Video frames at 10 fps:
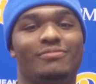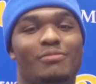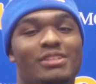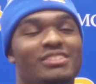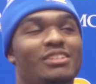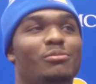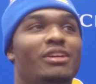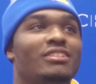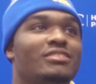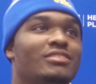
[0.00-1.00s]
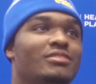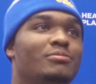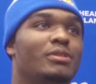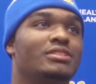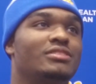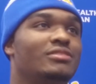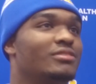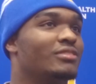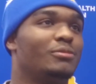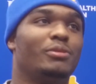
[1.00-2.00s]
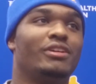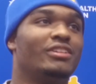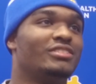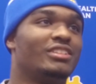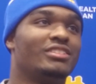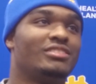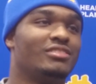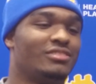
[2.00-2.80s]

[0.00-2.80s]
my teammates, my, the players that